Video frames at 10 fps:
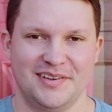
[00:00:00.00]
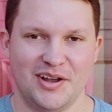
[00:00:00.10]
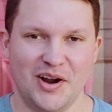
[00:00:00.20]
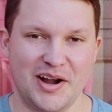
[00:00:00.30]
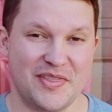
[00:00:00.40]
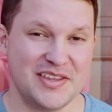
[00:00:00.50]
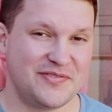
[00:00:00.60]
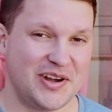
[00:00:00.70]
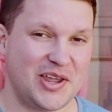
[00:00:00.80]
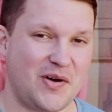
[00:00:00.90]
All right, in this
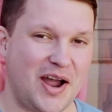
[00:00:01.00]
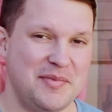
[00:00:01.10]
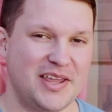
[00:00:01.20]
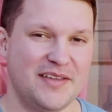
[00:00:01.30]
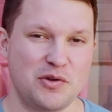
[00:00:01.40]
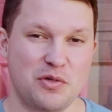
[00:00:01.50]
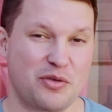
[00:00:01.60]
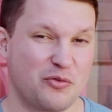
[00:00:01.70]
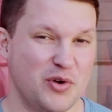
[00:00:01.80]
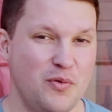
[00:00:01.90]
video, I'm going to give you
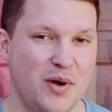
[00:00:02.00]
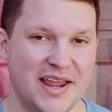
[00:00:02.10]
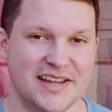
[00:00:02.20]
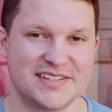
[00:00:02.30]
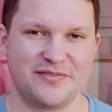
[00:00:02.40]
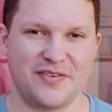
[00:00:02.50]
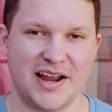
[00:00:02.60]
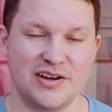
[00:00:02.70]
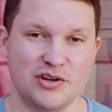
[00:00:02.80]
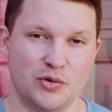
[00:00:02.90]
3 ways to
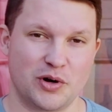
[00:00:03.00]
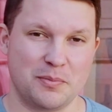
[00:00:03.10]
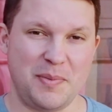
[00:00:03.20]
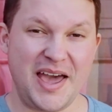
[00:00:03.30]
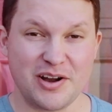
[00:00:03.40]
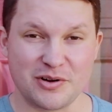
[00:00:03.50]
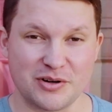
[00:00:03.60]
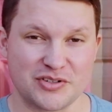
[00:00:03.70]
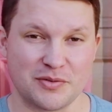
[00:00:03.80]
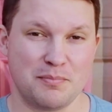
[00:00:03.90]
find your
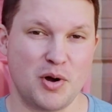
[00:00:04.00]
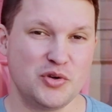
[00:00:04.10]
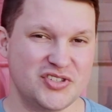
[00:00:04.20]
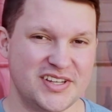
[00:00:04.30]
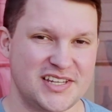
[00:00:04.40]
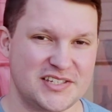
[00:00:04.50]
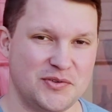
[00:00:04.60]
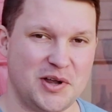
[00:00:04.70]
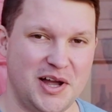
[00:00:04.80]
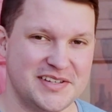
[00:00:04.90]
competitors' most successful
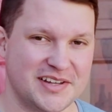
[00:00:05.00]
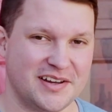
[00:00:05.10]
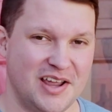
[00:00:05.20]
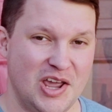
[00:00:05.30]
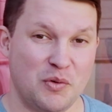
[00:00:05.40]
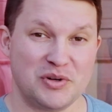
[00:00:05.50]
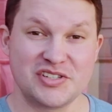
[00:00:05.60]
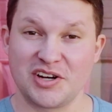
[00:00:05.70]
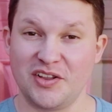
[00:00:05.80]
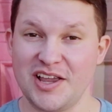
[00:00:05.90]
content, which is
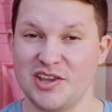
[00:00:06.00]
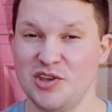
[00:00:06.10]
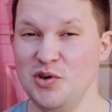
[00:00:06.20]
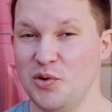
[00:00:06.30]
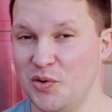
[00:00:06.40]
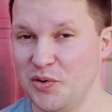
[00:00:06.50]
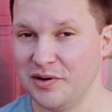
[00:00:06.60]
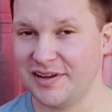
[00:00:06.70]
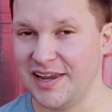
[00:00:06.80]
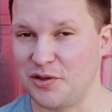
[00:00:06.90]
going to let you
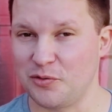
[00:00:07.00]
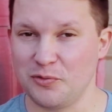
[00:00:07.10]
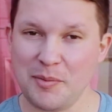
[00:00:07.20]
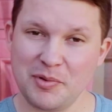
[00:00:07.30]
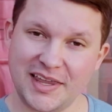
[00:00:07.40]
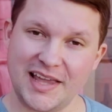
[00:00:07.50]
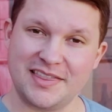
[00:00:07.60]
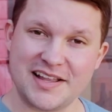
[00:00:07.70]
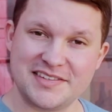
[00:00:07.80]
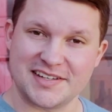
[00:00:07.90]
either replicate
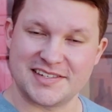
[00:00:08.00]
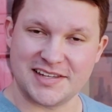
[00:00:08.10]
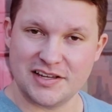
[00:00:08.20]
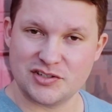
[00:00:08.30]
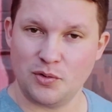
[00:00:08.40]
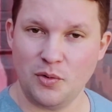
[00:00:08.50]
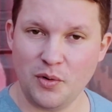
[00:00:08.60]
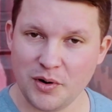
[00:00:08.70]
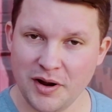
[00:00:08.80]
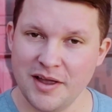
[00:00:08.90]
that success
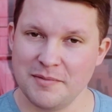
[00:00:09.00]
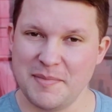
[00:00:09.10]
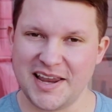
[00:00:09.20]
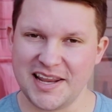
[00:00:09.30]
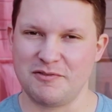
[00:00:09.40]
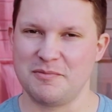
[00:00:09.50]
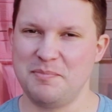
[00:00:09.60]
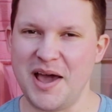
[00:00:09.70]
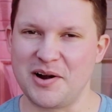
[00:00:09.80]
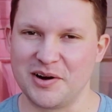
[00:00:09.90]
or make it even
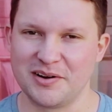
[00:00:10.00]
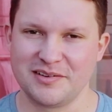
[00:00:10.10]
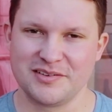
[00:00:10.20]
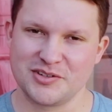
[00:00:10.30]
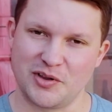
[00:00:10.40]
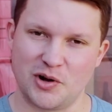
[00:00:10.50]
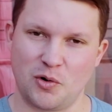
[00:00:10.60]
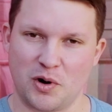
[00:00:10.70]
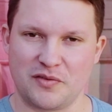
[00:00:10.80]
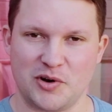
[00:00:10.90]
better so that it'll
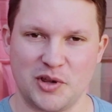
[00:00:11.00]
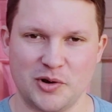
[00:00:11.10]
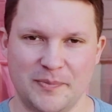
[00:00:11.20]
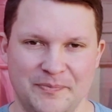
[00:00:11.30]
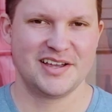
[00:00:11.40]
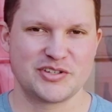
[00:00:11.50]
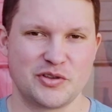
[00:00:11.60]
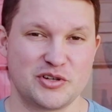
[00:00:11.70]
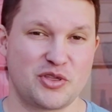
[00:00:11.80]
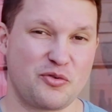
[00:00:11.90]
work for you. So
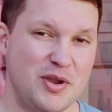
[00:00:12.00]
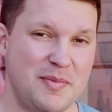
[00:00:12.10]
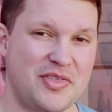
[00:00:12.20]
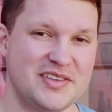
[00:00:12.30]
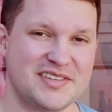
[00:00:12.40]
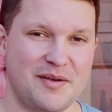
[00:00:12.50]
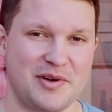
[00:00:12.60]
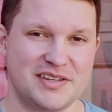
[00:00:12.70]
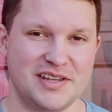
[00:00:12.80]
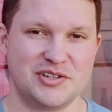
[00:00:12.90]
there's 3 methods that I'm
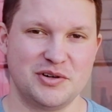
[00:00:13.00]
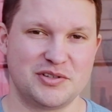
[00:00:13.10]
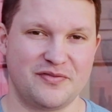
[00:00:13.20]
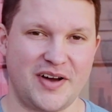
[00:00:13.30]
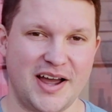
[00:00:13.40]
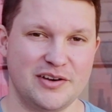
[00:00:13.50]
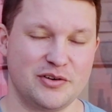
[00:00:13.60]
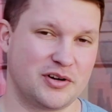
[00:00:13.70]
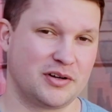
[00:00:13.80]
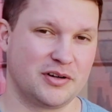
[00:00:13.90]
going to teach you to find
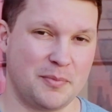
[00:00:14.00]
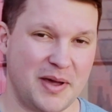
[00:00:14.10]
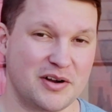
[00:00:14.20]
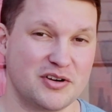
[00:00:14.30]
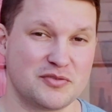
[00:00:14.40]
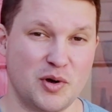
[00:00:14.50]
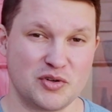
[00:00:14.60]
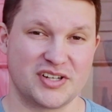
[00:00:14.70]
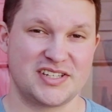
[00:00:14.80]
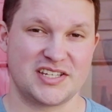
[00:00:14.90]
your competitors' most
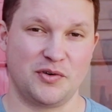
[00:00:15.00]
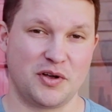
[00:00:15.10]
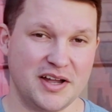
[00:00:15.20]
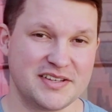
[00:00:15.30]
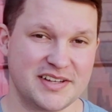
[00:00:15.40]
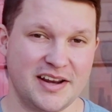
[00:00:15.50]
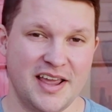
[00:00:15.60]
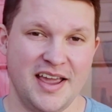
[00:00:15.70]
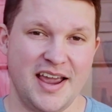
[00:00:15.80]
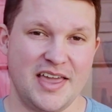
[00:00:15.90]
successful content.
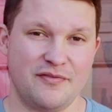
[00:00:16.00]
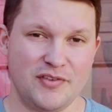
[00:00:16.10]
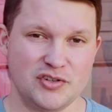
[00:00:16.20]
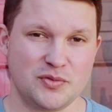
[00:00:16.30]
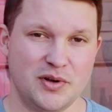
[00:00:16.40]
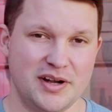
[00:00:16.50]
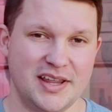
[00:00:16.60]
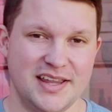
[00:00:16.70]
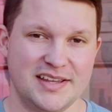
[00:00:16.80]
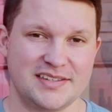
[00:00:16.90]
And the first one
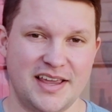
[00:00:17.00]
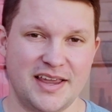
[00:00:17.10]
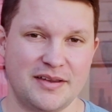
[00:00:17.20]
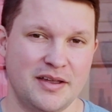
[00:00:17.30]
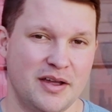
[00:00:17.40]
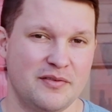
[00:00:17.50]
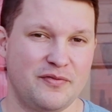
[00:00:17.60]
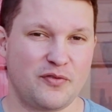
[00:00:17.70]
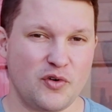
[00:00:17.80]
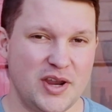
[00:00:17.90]
is a
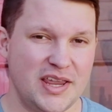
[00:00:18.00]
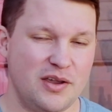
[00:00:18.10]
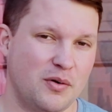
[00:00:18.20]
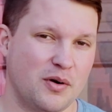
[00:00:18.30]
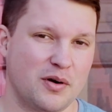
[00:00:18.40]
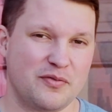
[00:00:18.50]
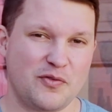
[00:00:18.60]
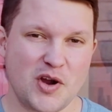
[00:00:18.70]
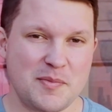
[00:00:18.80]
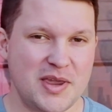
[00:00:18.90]
free or
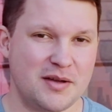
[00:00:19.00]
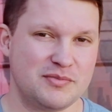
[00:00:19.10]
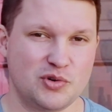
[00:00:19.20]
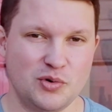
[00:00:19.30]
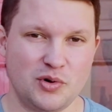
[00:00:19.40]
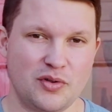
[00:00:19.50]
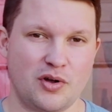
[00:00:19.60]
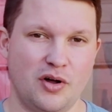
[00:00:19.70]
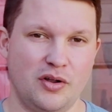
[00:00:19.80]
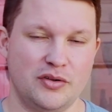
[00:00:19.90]
freemium tool
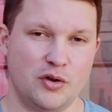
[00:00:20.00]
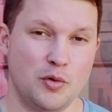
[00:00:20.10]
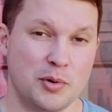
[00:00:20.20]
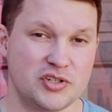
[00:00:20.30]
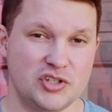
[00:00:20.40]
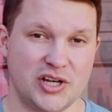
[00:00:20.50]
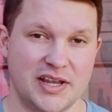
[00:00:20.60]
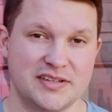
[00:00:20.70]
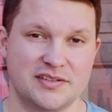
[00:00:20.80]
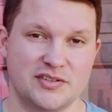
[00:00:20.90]
called
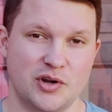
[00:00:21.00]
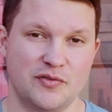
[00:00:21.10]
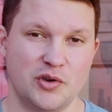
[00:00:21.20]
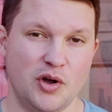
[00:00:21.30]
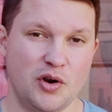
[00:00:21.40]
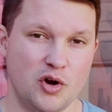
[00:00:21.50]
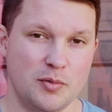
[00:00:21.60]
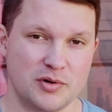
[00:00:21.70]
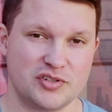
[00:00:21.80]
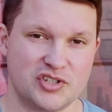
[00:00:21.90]
Ubersuggest. So if you go to
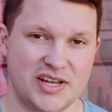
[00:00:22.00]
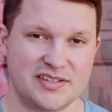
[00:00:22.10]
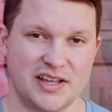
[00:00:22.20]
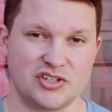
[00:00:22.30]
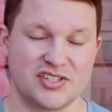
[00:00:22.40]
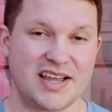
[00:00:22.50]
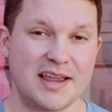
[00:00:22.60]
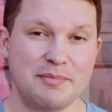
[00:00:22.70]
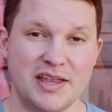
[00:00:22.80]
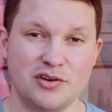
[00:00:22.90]
Ubersuggest and just
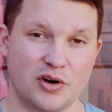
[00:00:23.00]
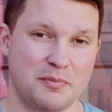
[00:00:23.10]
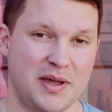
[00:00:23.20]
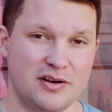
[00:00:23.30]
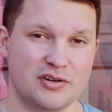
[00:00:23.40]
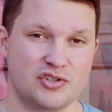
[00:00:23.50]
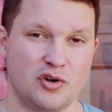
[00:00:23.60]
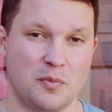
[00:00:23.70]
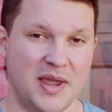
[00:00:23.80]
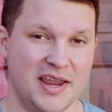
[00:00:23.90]
type in your competitor's
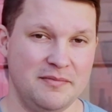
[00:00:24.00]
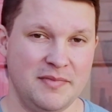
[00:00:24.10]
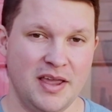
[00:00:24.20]
domain,